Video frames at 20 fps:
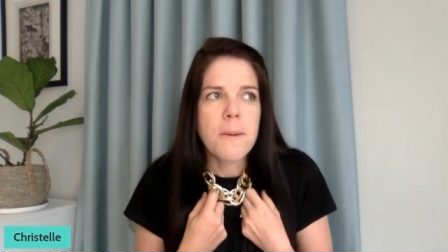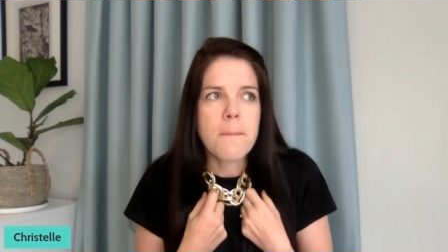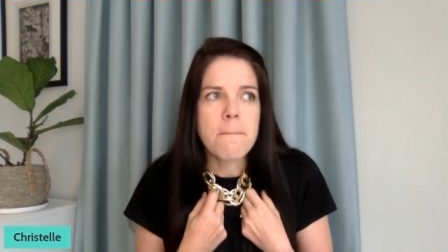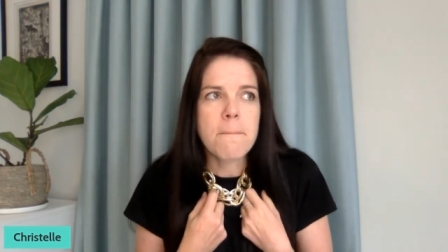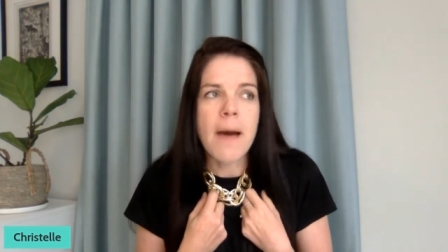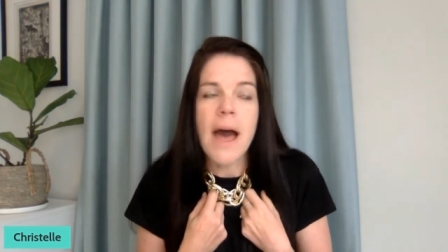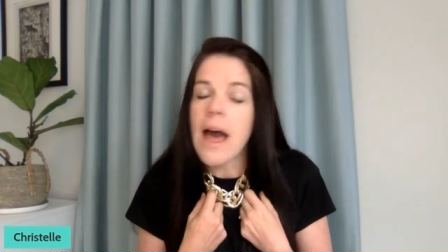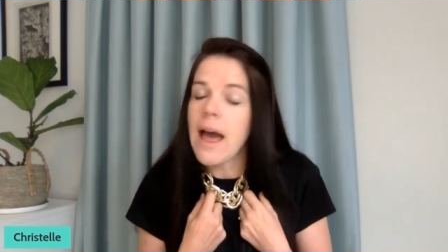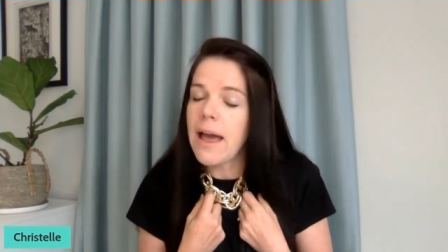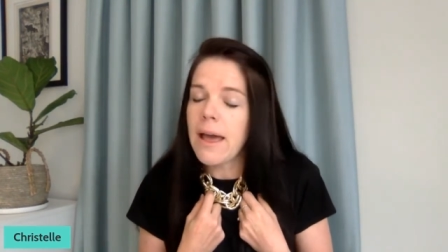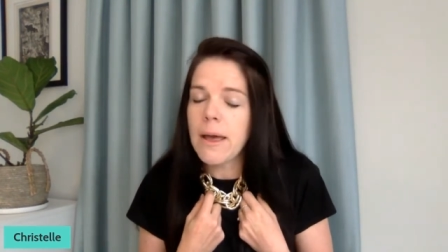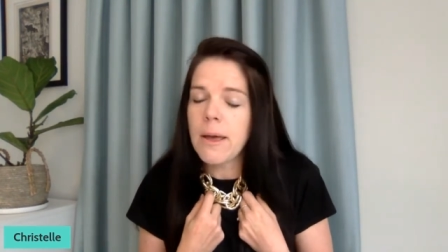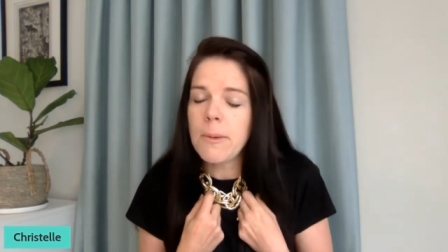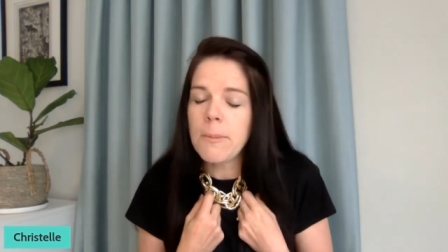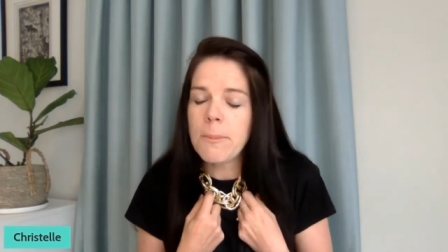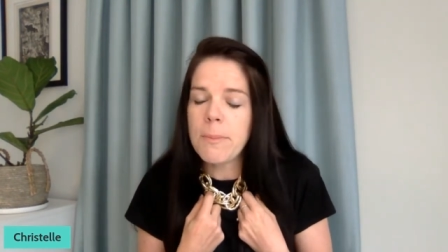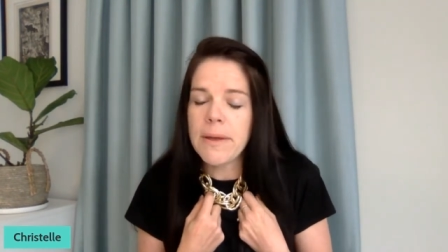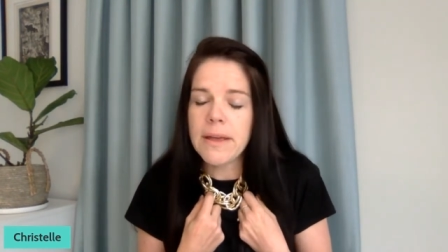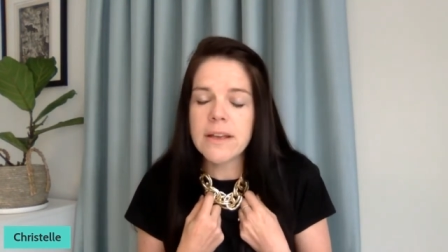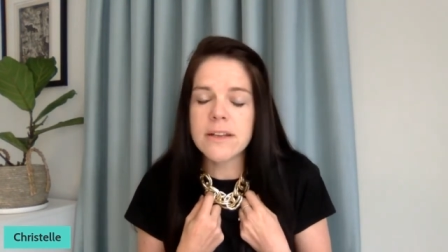
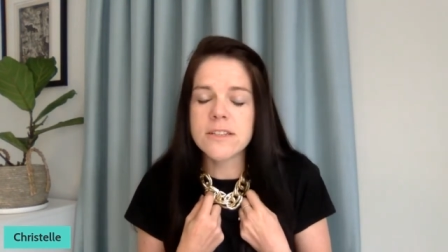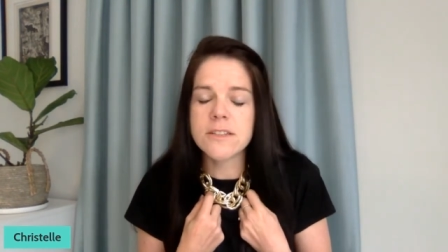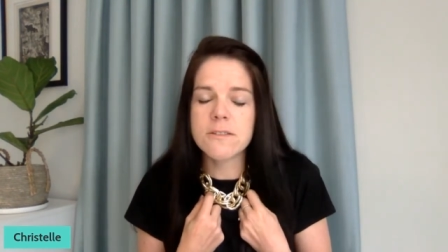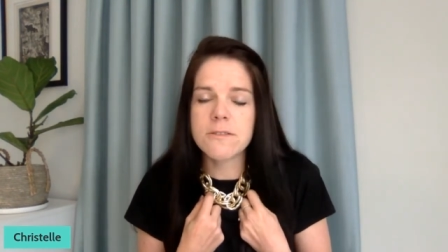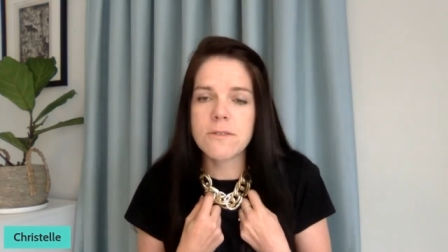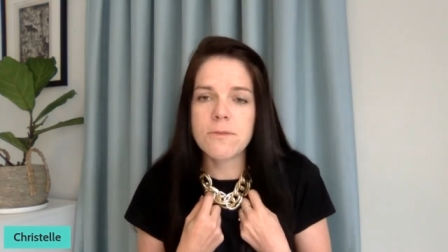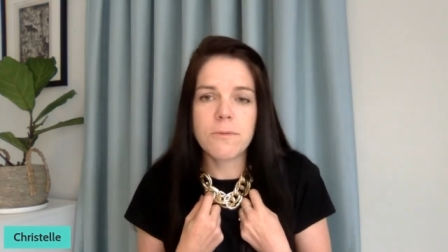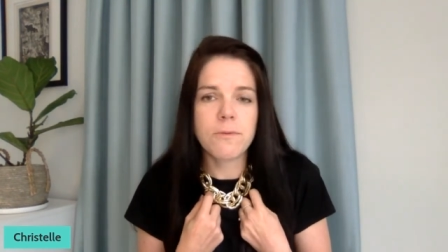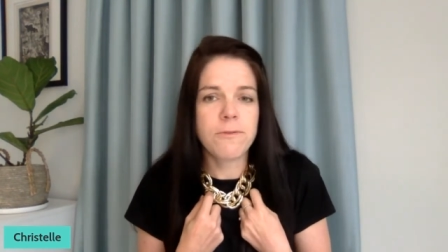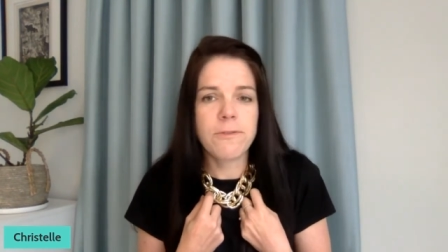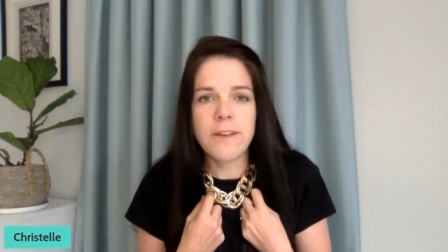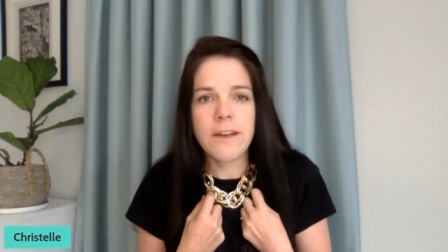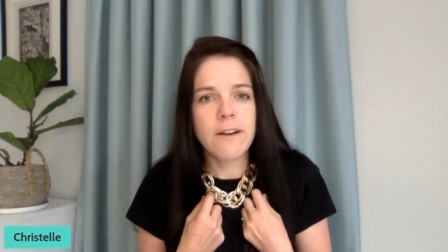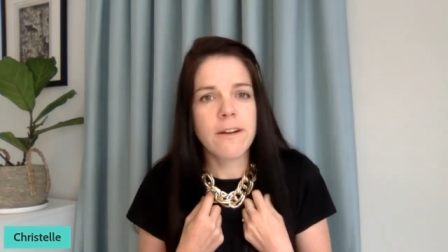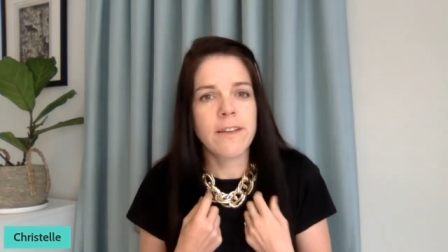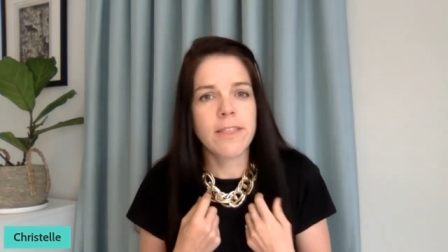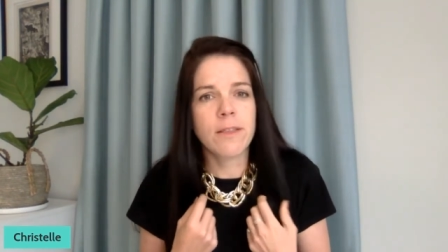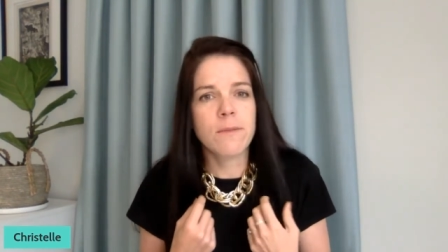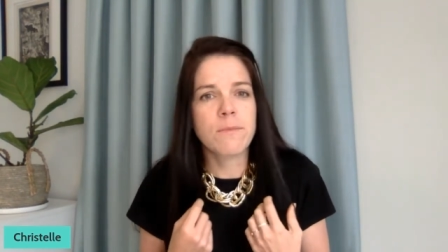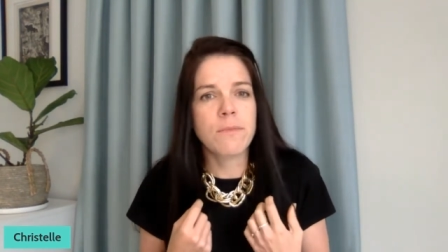my biggest fear
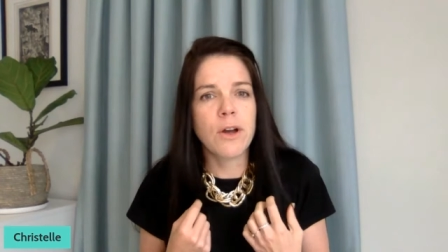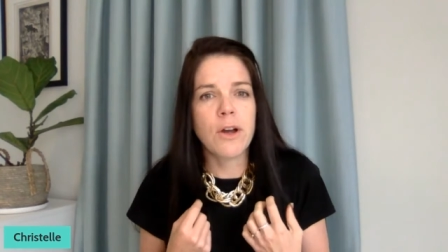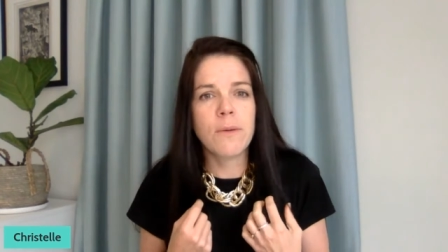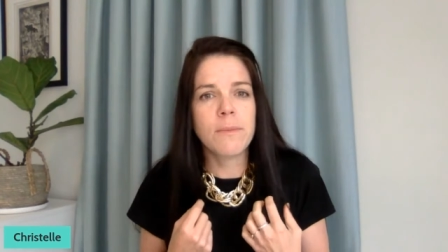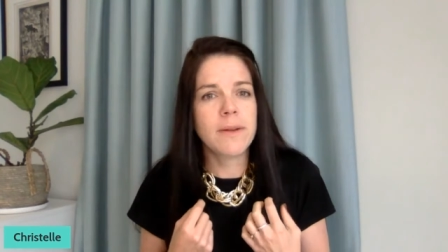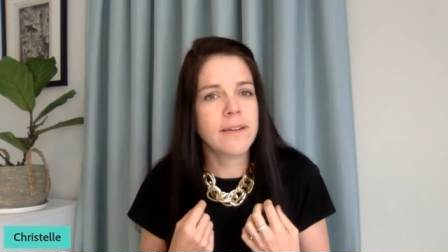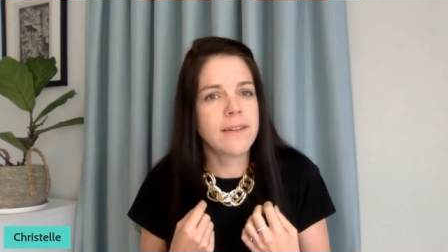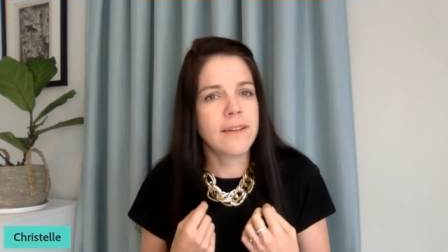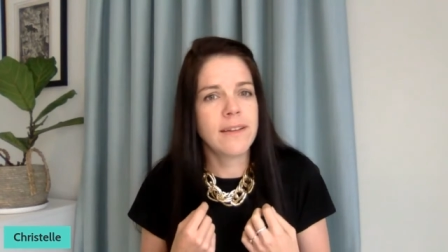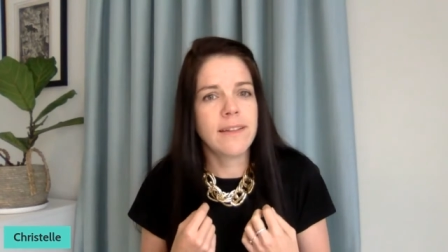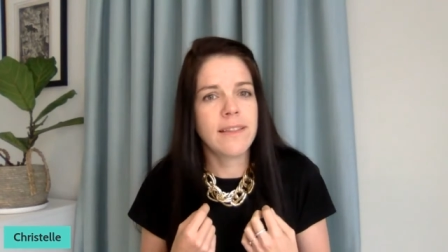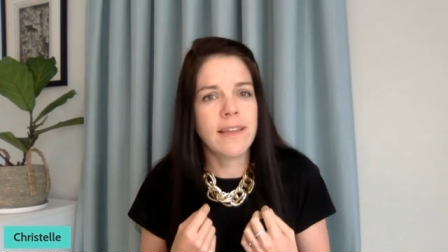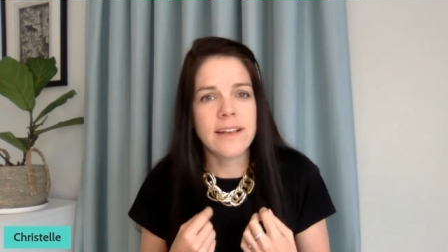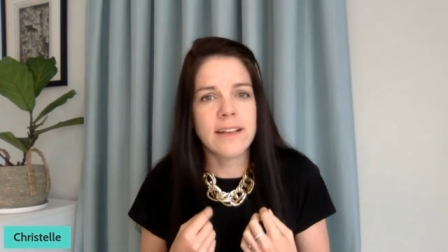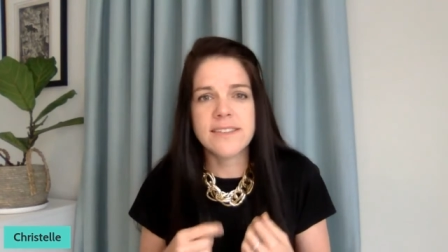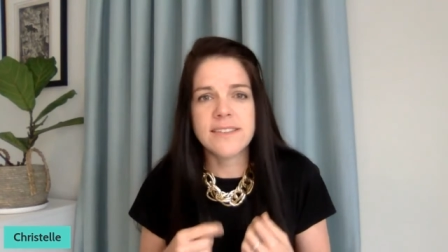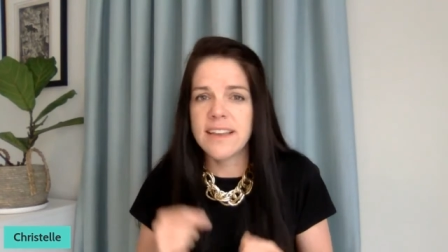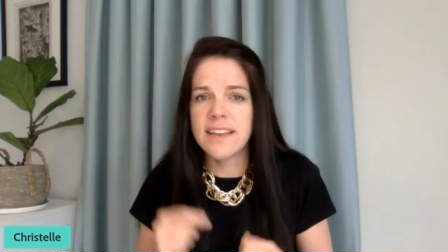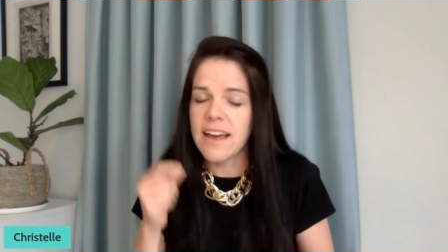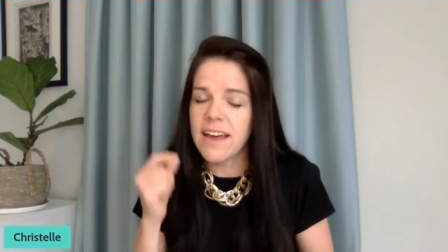at the moment, and
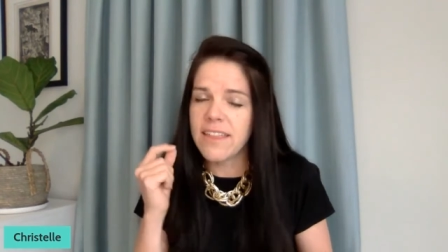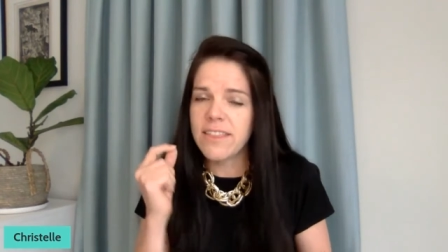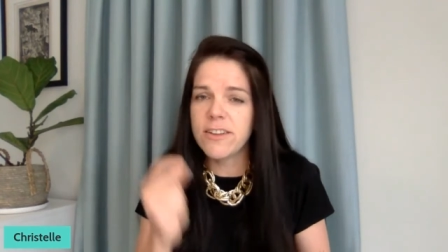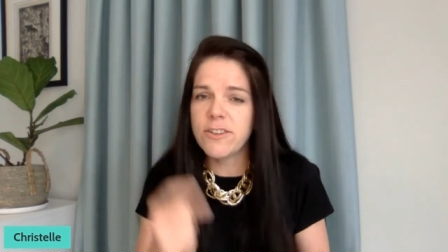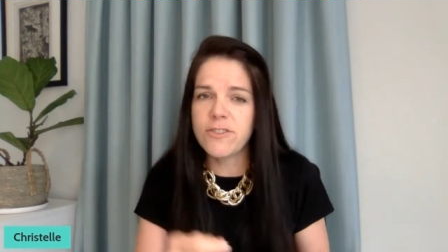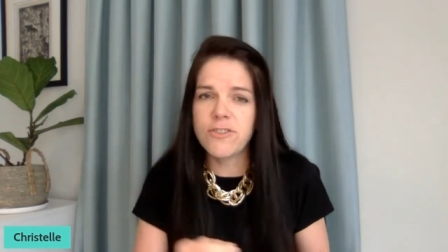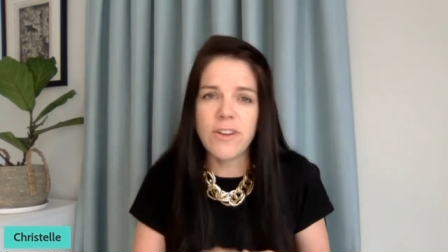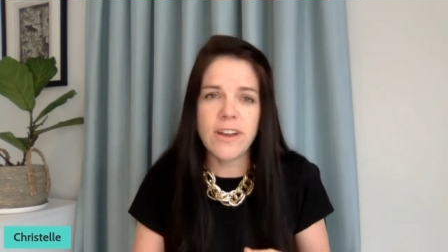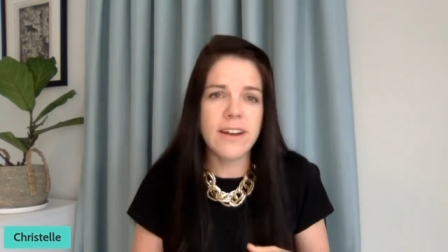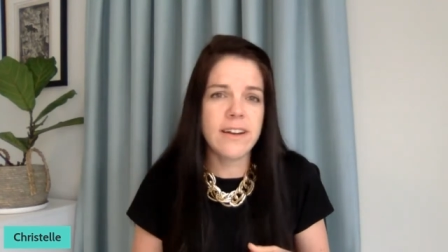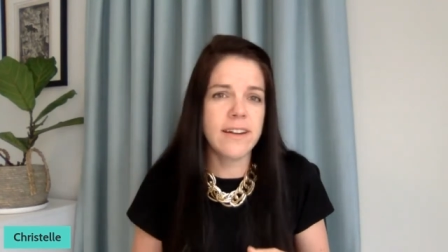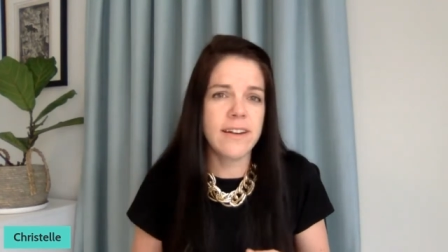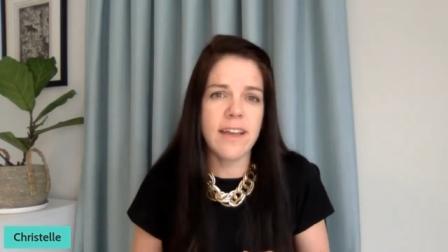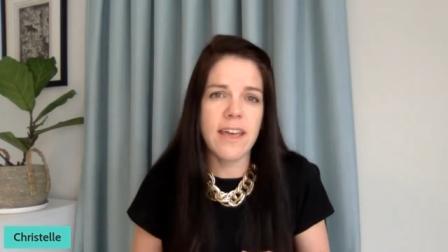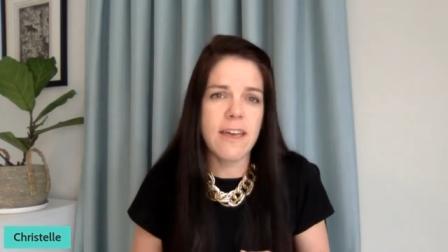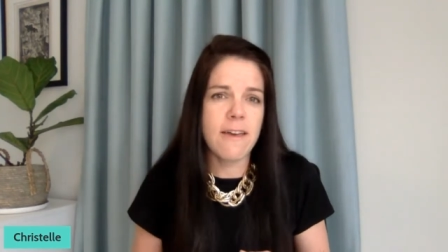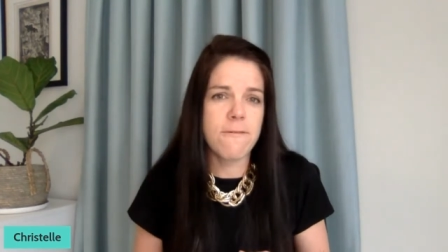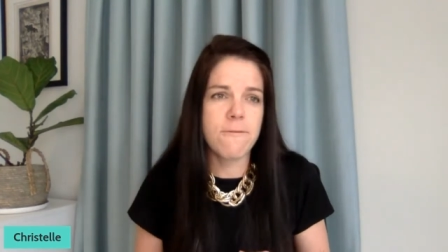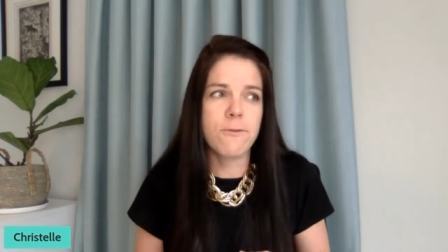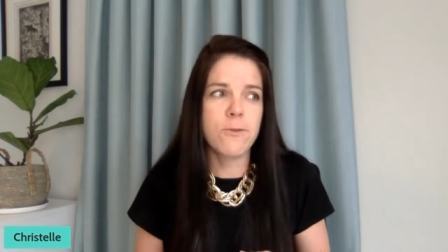that's the other dreaded
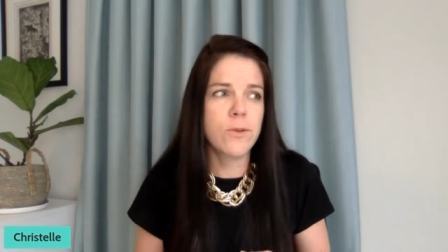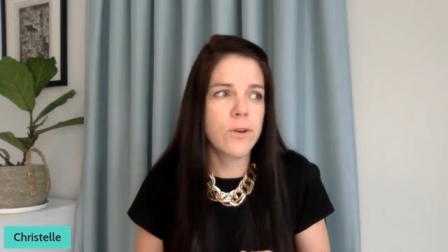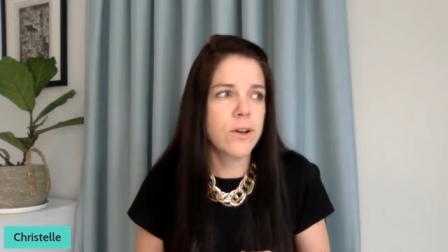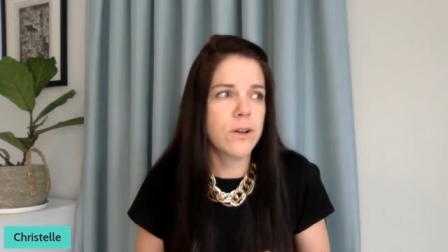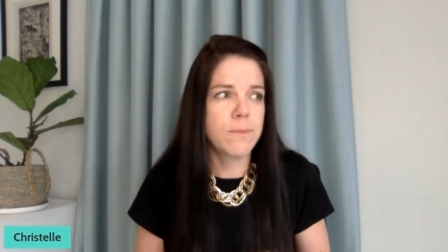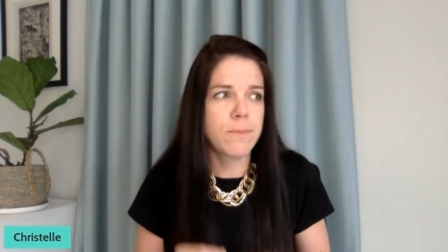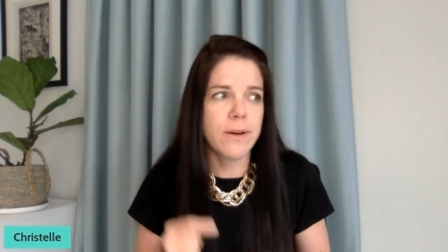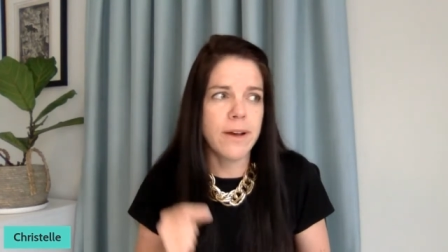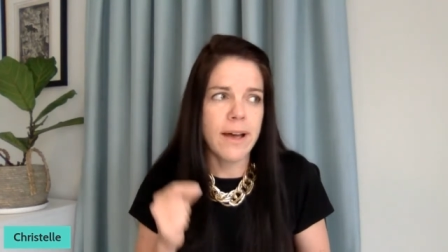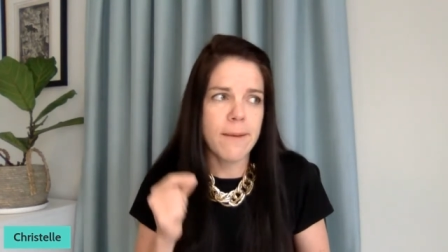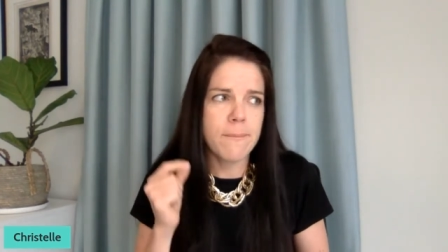F word